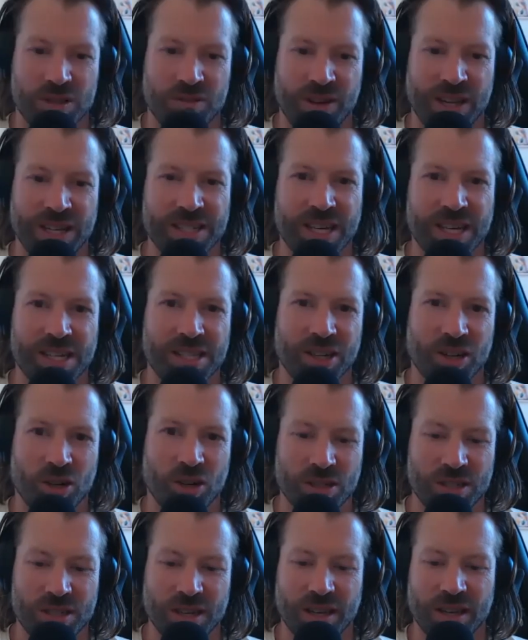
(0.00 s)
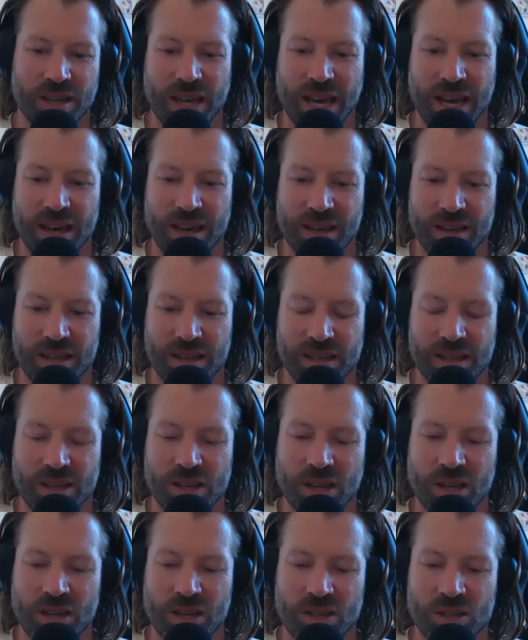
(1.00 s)
a fantastic answer. Uh,
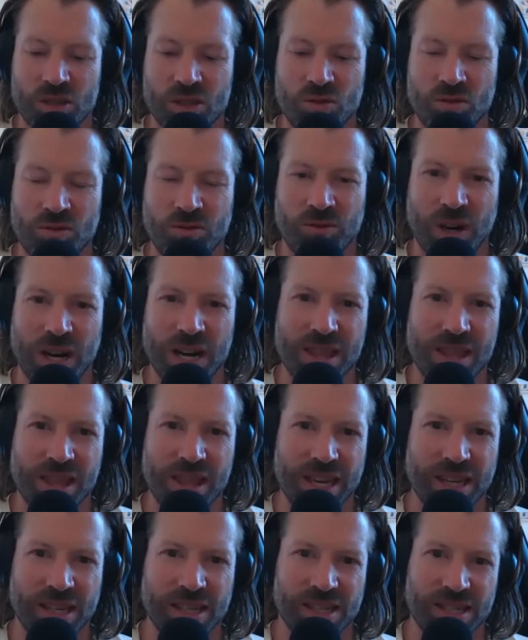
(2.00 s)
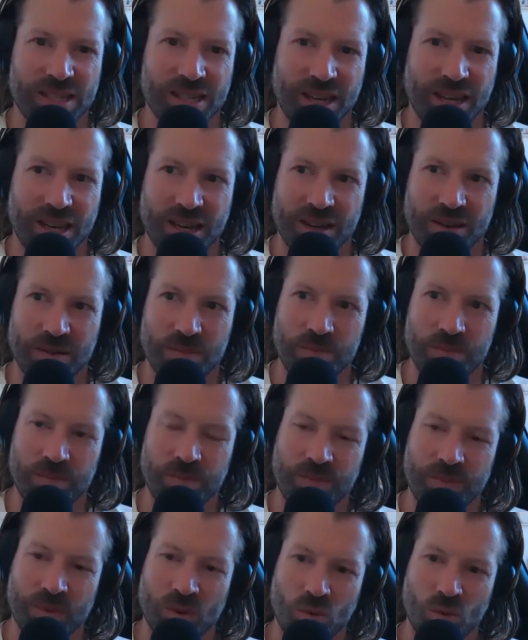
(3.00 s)
do you find that um,